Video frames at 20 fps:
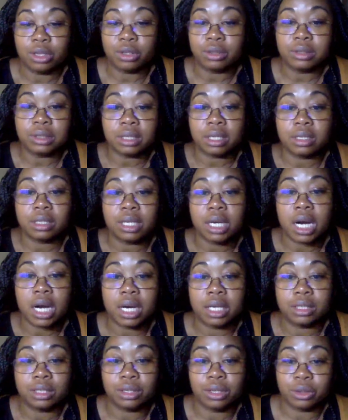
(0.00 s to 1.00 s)
Those are
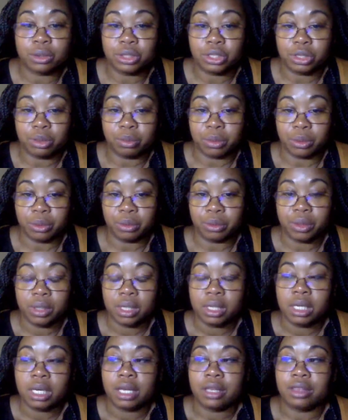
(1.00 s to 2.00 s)
non-negotiable.
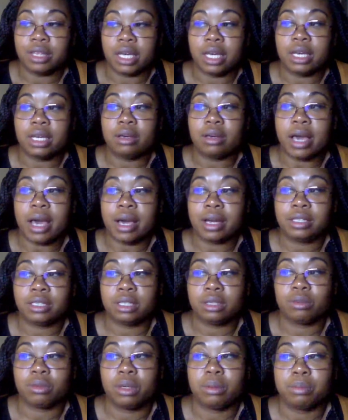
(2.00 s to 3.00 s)
They
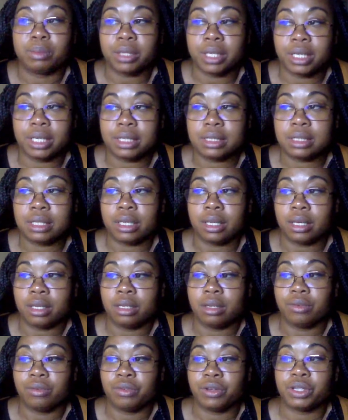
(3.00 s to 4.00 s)
actually replace the
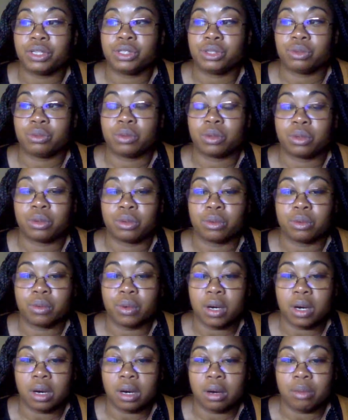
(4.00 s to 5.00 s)
individual
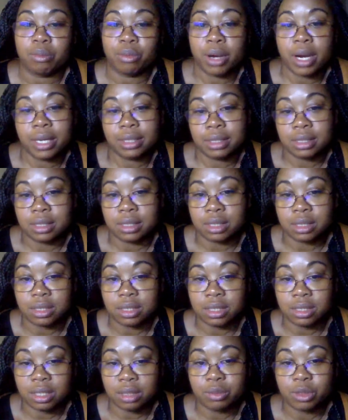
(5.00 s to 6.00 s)
practices
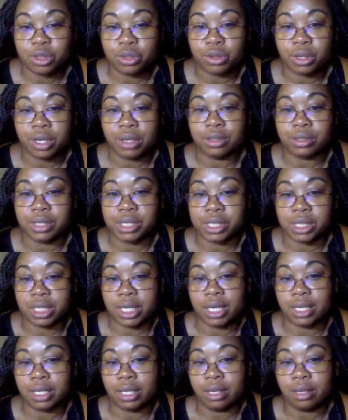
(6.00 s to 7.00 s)
to demonstrate
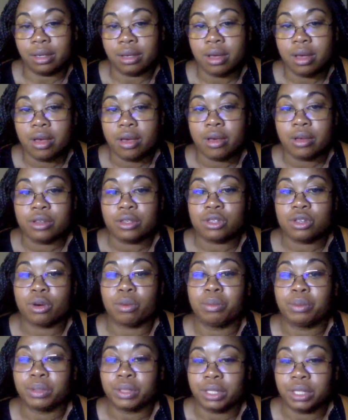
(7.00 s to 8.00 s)
understanding. So
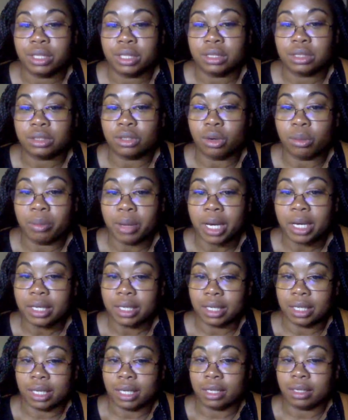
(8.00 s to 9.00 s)
please go back
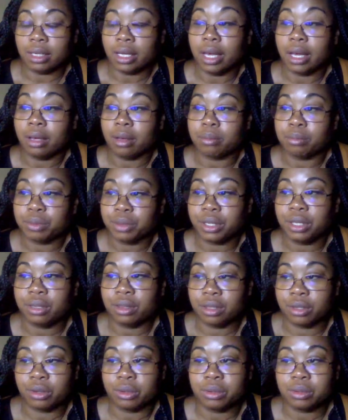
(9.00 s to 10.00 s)
in and complete
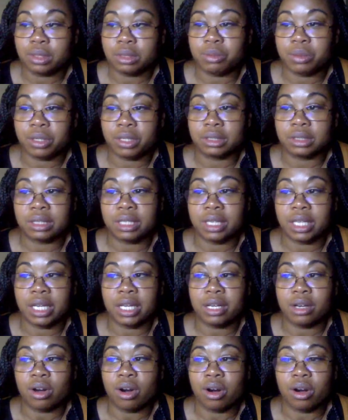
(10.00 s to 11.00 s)
those because
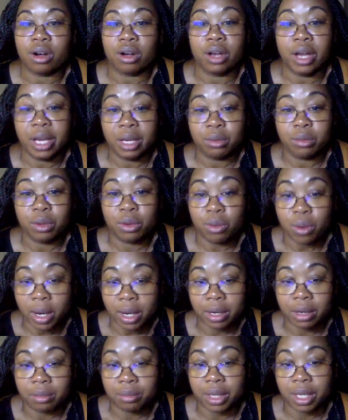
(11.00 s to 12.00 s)
they are a
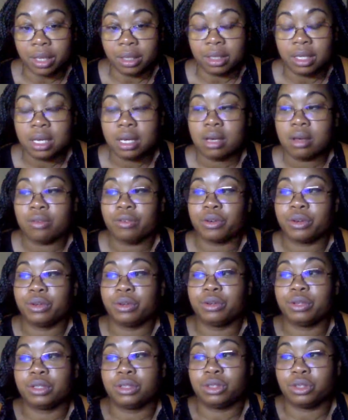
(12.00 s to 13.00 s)
requirement for
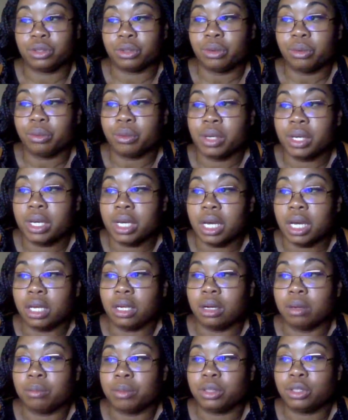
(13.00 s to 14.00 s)
you to do.
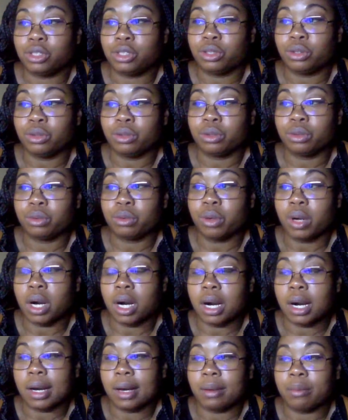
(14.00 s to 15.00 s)
Number two,
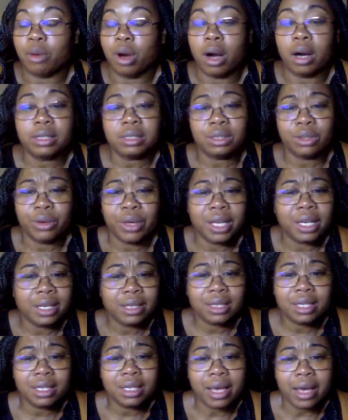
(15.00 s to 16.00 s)
also
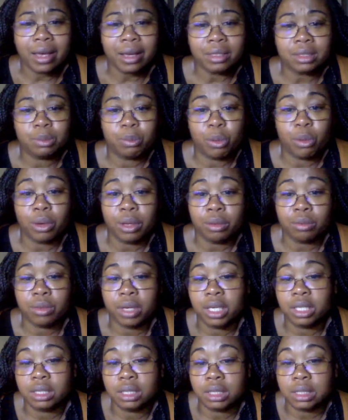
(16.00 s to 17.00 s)
anything that has point
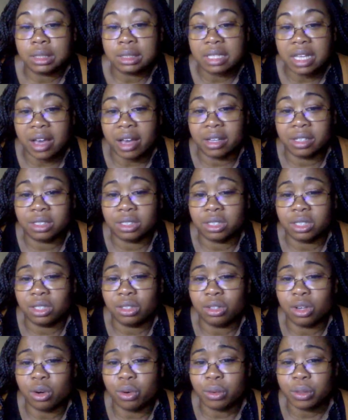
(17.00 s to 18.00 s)
ranges actually
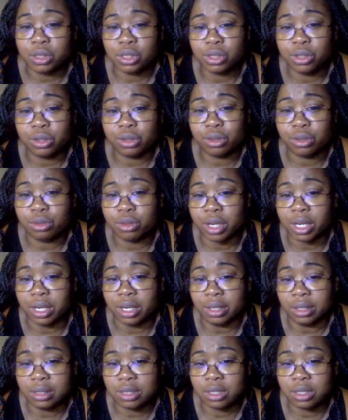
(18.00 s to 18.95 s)
go into your grade.